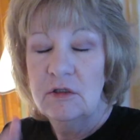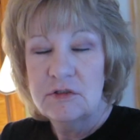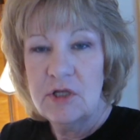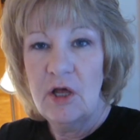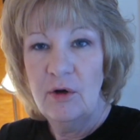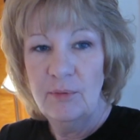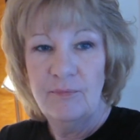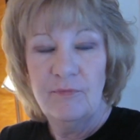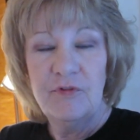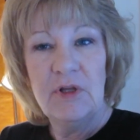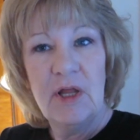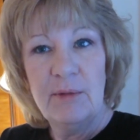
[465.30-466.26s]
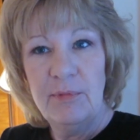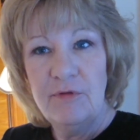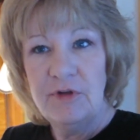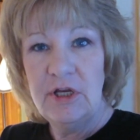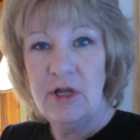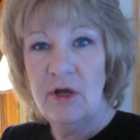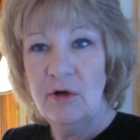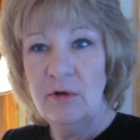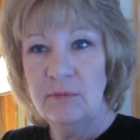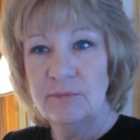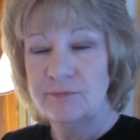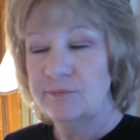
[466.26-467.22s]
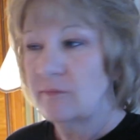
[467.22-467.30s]
So, if you like my video,
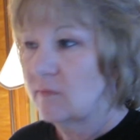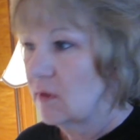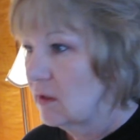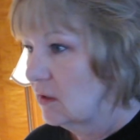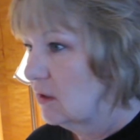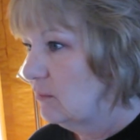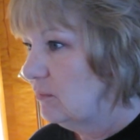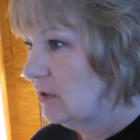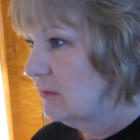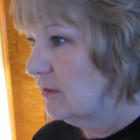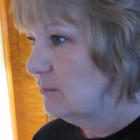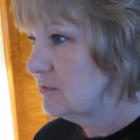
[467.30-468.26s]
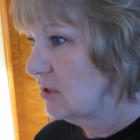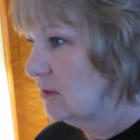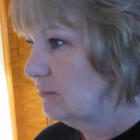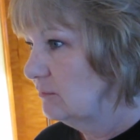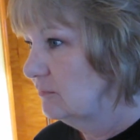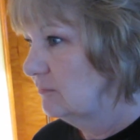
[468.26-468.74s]
give me a thumbs up.